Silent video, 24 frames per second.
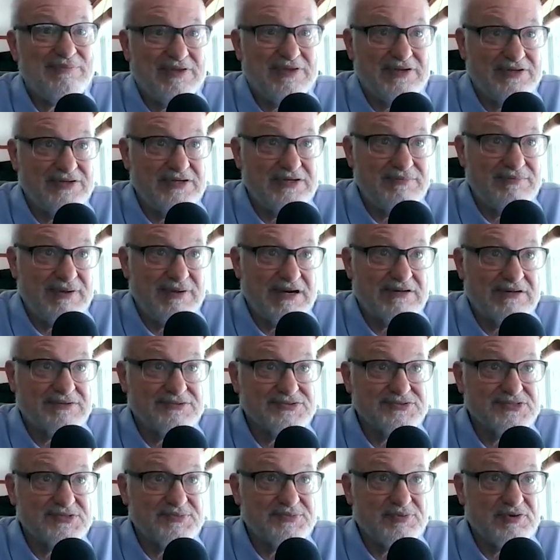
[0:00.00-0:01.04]
million
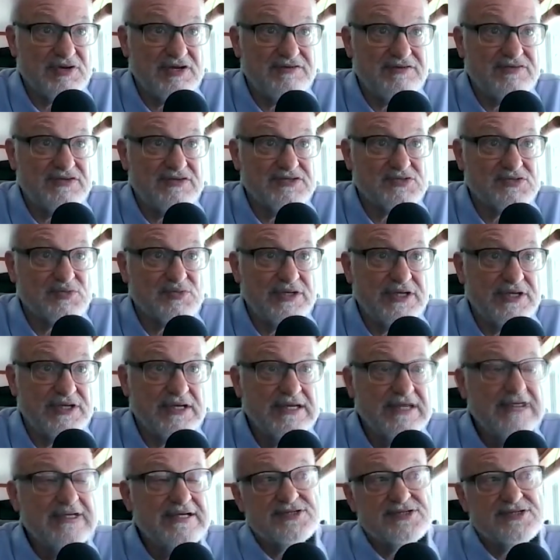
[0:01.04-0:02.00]
barrels the previous week.